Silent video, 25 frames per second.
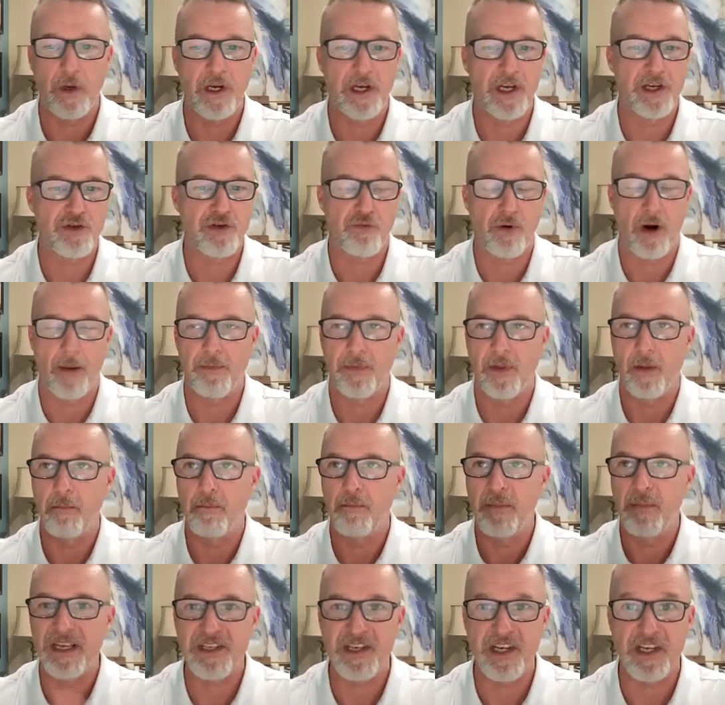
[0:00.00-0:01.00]
we disrupt the
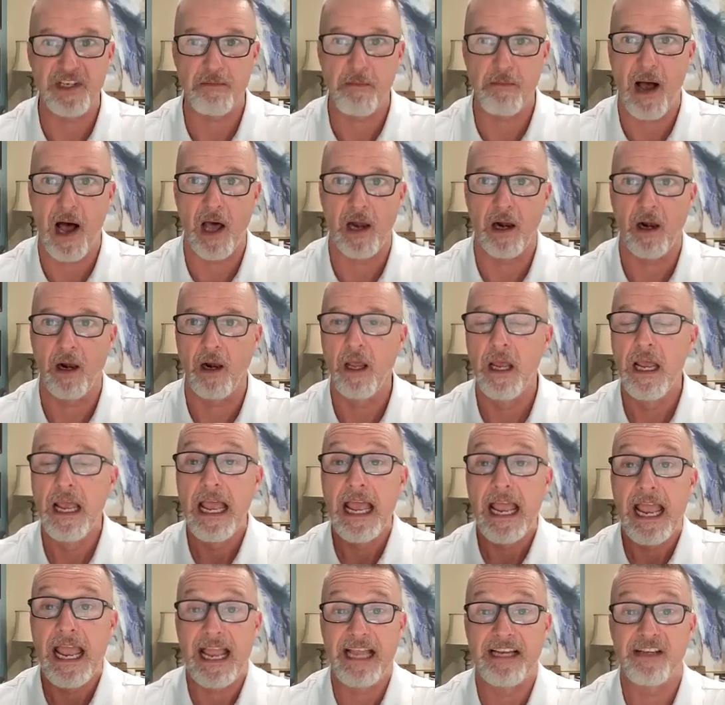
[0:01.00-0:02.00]
business model,
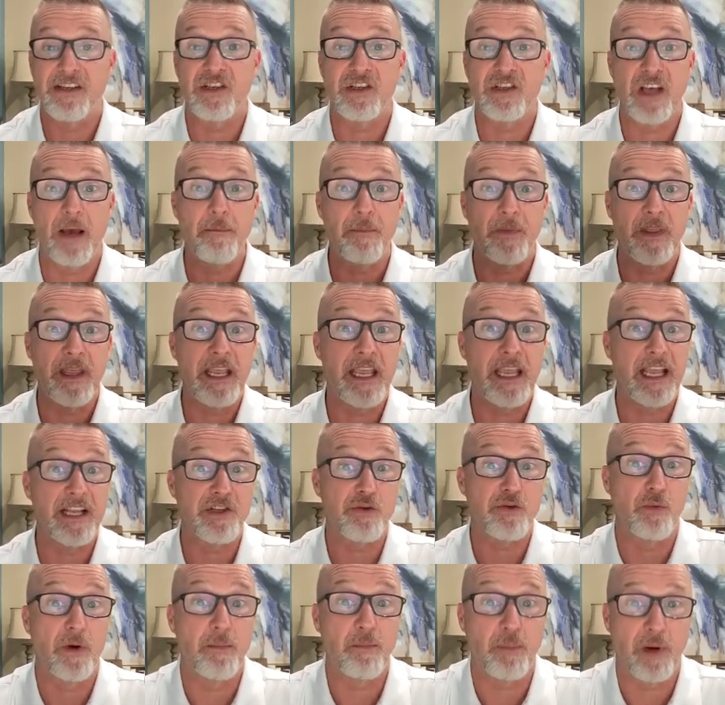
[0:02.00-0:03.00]
and something
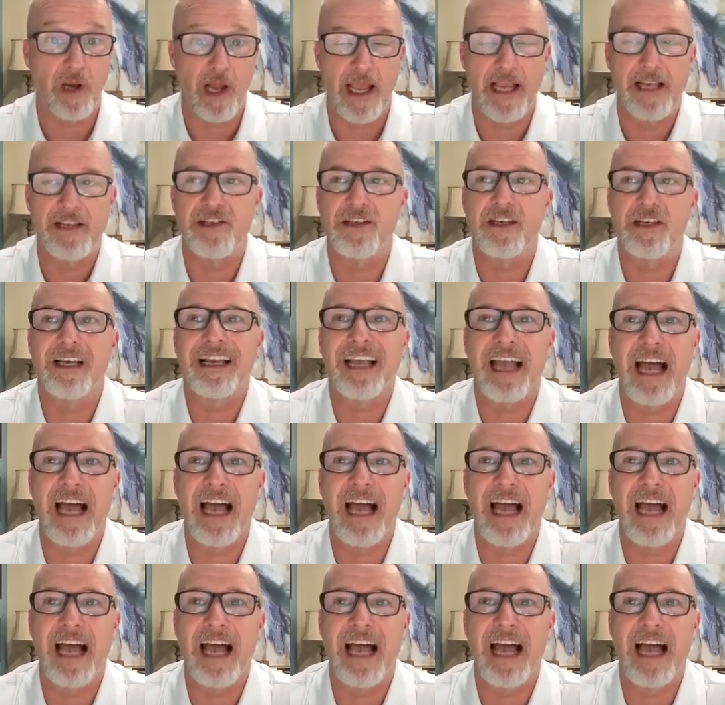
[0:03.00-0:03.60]
gets replaced.